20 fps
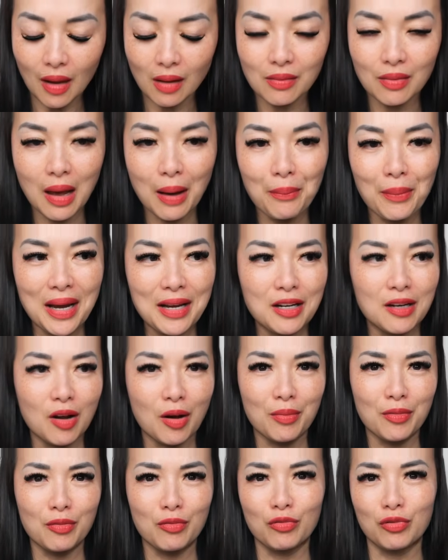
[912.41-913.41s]
that might
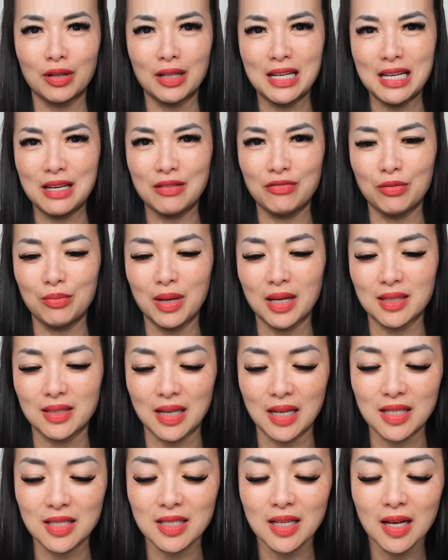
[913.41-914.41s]
not really even make
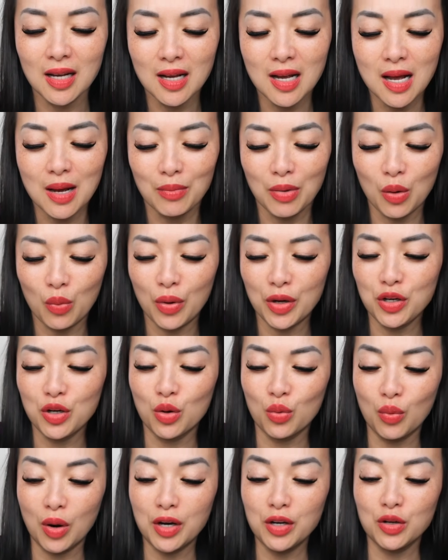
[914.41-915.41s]
sense. But when you
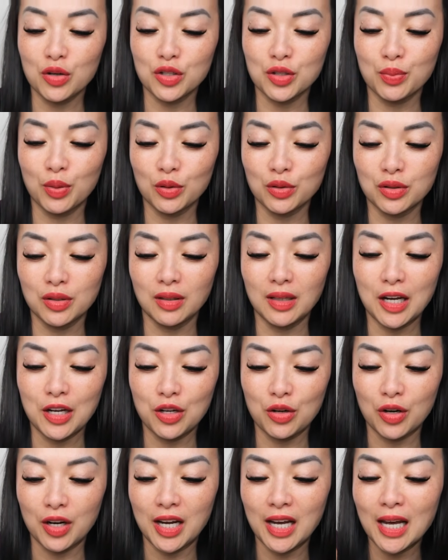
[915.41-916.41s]
run, you're supposed to let
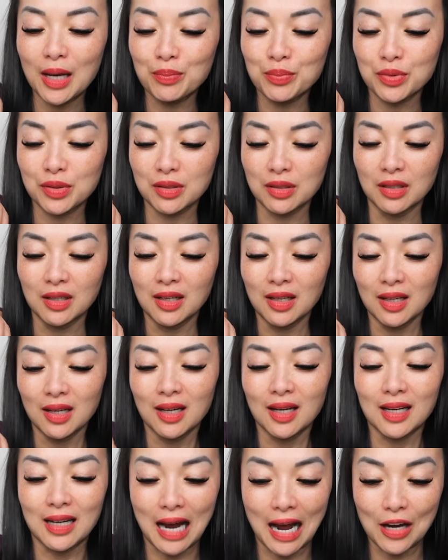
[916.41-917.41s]
your hips
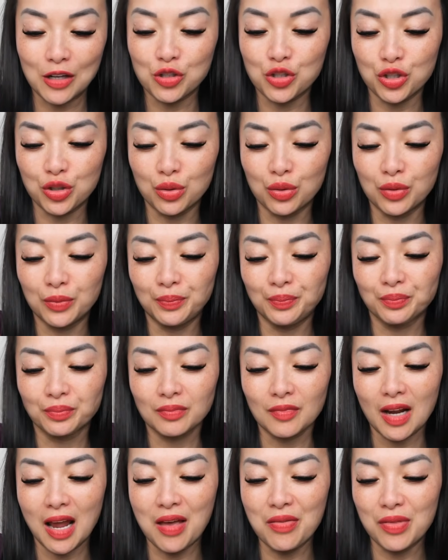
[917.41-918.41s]
guide you,
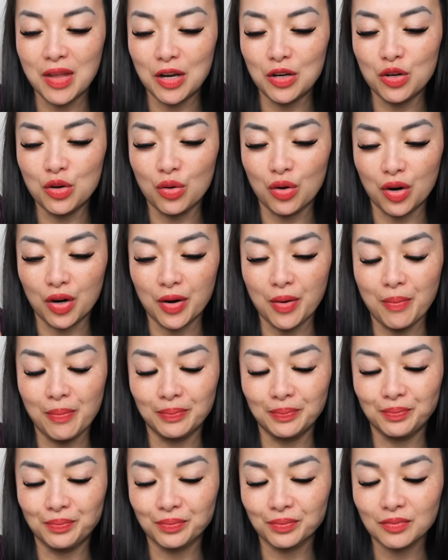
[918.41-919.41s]
and then your
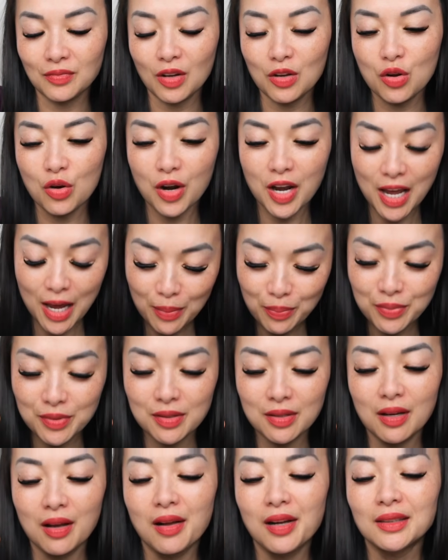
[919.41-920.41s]

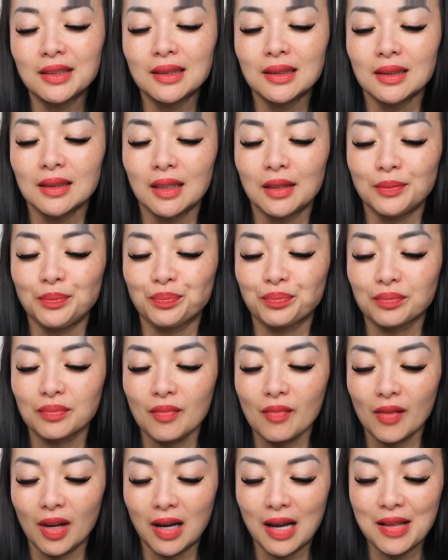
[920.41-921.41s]
hips,
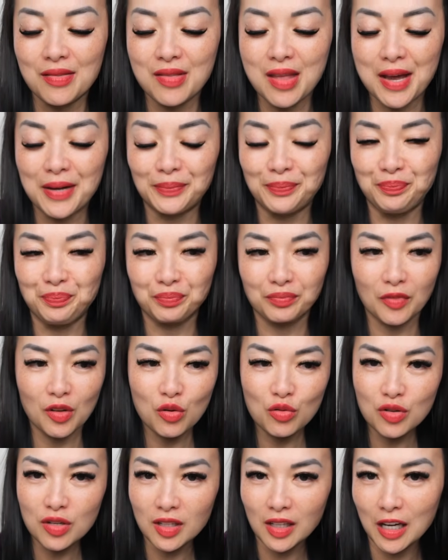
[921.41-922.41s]
and then you
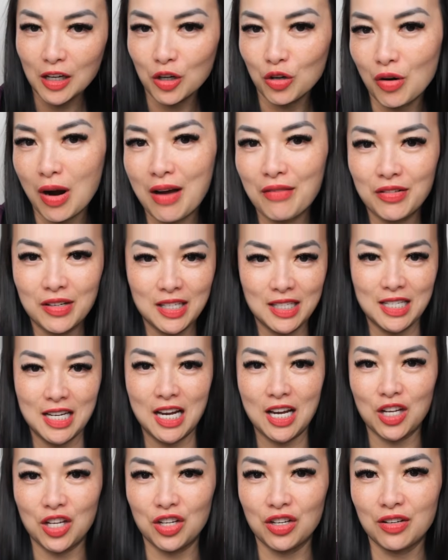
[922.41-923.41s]
just let gravity
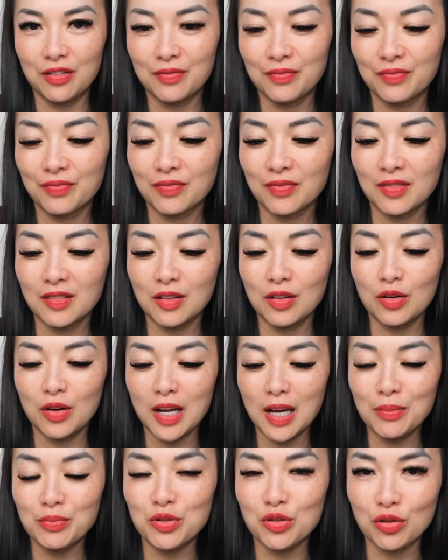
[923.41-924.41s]
take you. Your
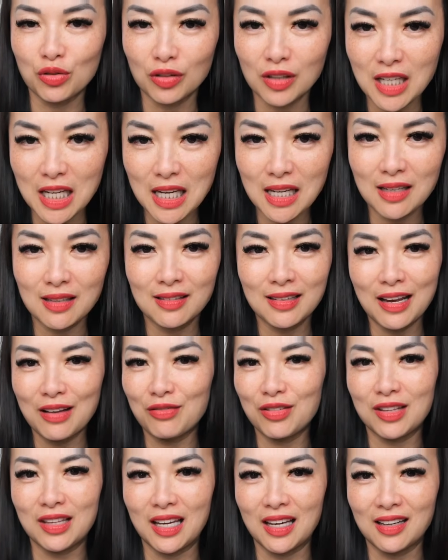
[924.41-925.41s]
hips, your lean,
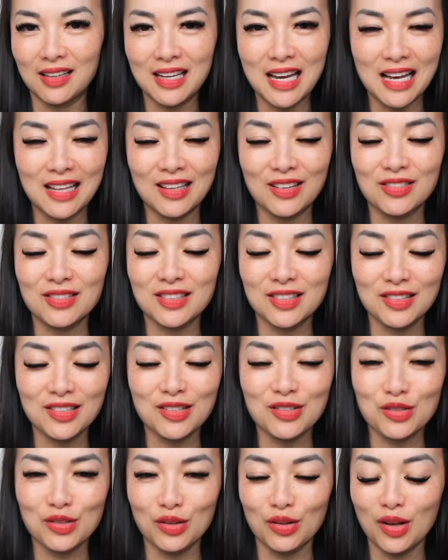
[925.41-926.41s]
everything. Yeah, there's
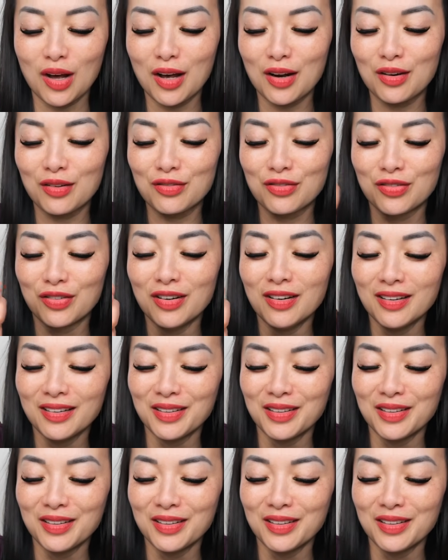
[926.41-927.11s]
a lot of